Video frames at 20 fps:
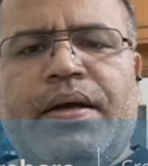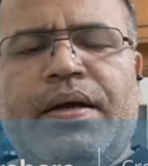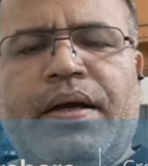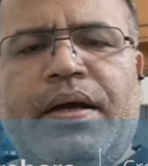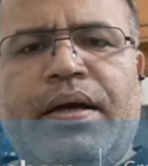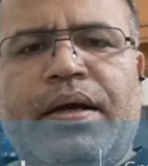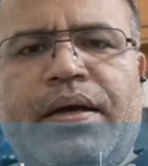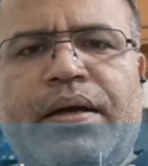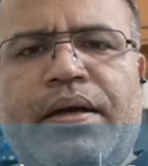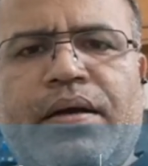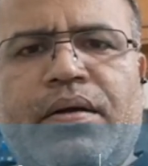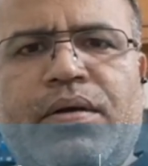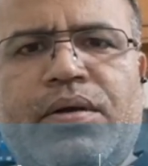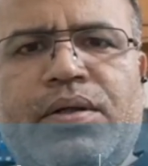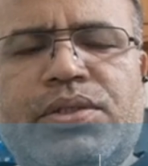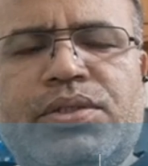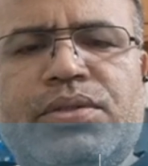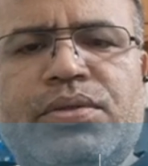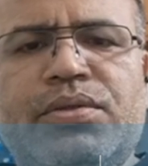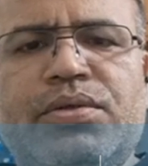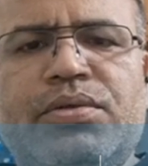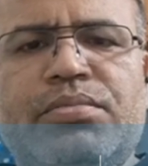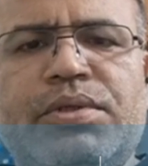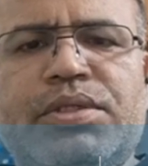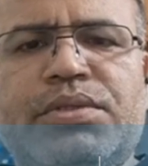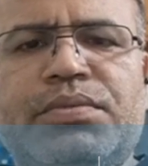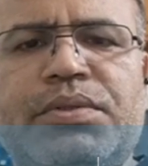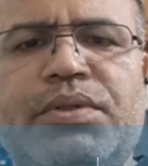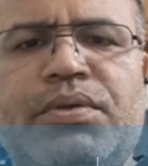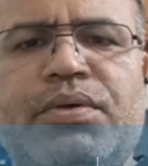And also you
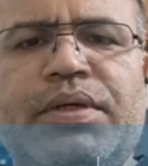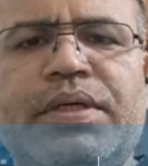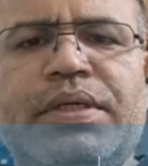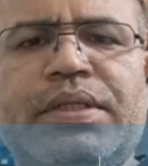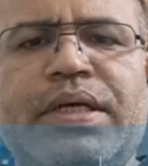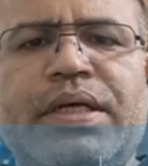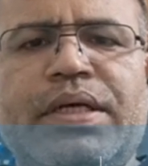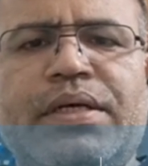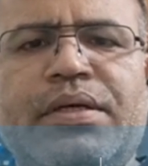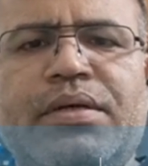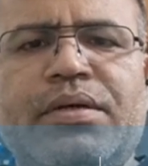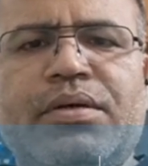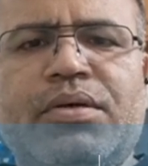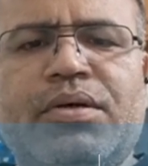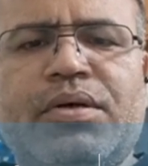must be knowing that